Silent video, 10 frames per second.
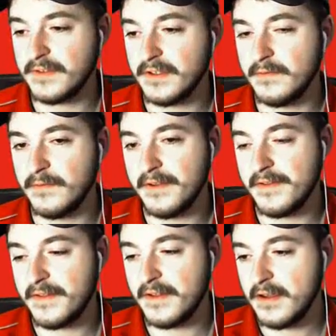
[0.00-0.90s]
it with
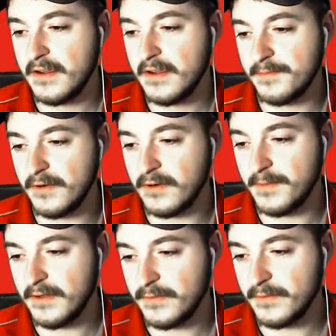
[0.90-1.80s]
our
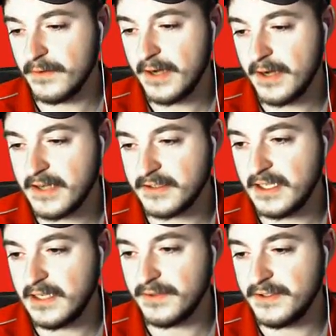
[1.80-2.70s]
Pokeballs. We were actually
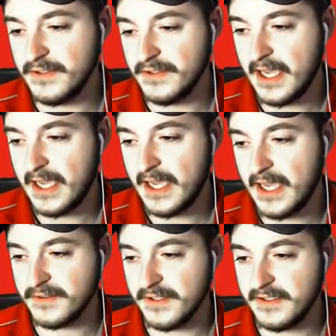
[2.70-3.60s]
able to capture
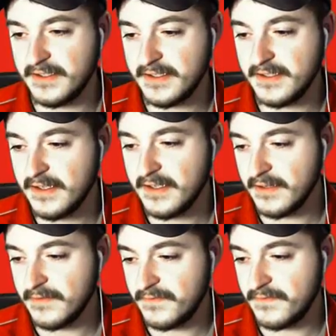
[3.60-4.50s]
it a
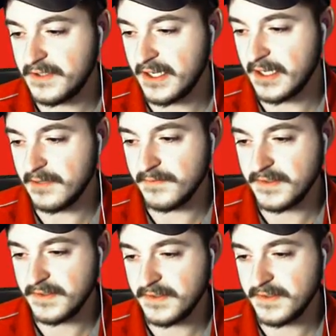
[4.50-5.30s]
few times.